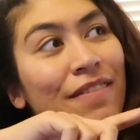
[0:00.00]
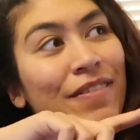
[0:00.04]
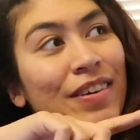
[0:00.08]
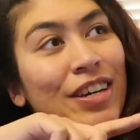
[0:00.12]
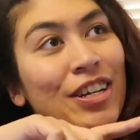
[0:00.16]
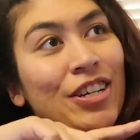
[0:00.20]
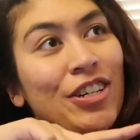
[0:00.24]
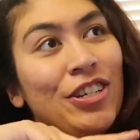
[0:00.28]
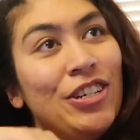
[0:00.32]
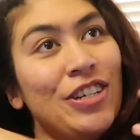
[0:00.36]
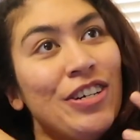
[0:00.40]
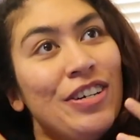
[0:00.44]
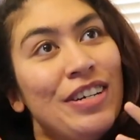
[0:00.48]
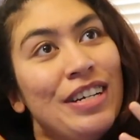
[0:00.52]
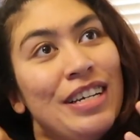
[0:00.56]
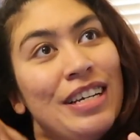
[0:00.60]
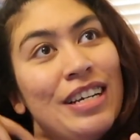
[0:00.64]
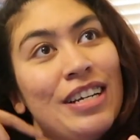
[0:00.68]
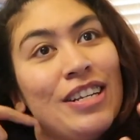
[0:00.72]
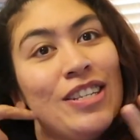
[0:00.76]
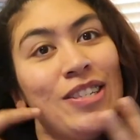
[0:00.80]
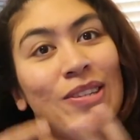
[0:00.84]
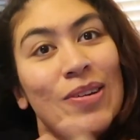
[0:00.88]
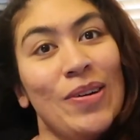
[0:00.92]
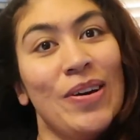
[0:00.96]

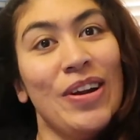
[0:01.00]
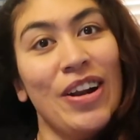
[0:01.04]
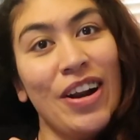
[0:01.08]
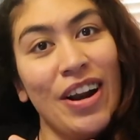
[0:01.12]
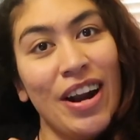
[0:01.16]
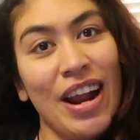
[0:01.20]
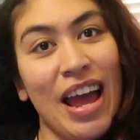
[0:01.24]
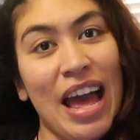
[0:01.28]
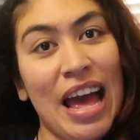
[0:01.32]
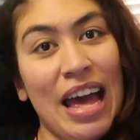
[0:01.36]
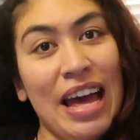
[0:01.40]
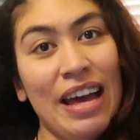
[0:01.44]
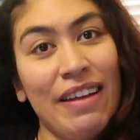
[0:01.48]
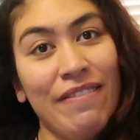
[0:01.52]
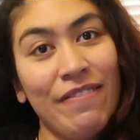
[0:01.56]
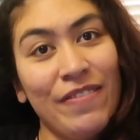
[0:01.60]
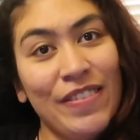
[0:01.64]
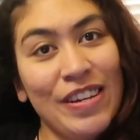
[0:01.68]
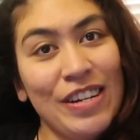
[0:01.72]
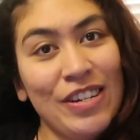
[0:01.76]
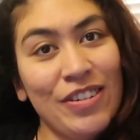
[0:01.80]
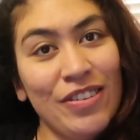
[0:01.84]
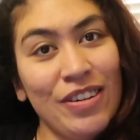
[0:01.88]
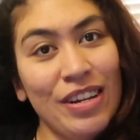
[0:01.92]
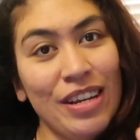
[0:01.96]
featuring Sawyer, and
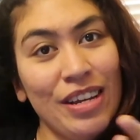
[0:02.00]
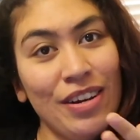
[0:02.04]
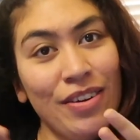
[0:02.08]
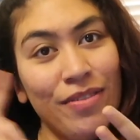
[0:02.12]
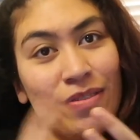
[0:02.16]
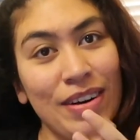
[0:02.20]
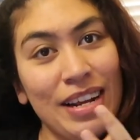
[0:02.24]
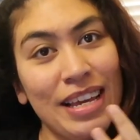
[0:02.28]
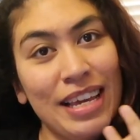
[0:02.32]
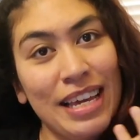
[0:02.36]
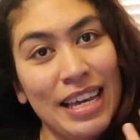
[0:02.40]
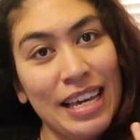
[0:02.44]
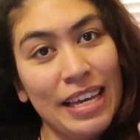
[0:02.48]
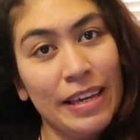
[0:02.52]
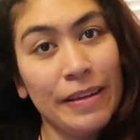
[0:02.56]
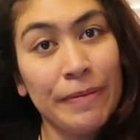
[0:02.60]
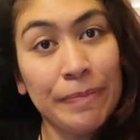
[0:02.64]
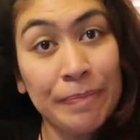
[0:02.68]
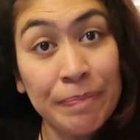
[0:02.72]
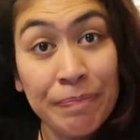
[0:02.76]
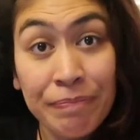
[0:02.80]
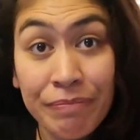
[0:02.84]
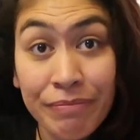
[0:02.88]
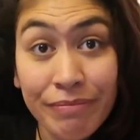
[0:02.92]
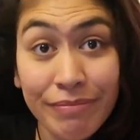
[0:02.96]
featuring
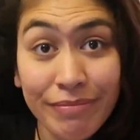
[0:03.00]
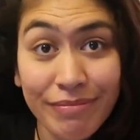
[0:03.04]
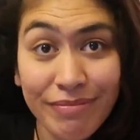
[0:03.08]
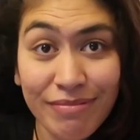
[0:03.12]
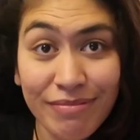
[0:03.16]
Ricky.